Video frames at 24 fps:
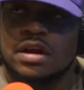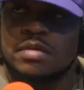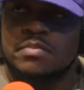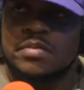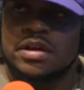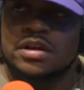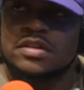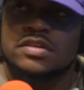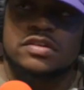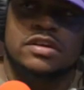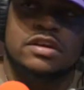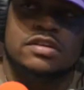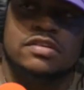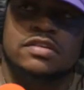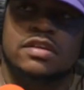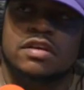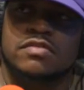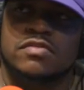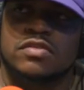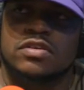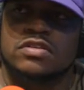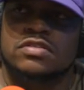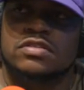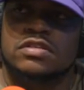I may change
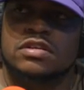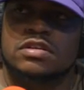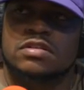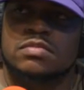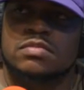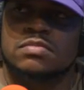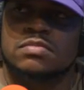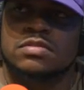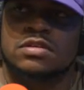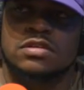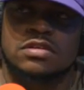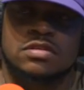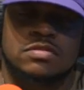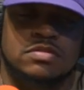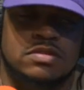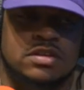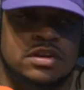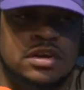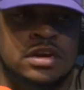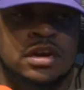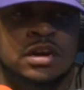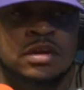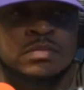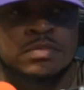that verse up. You know what I'm
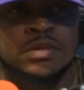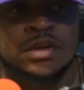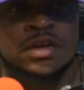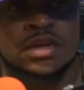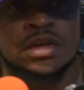saying?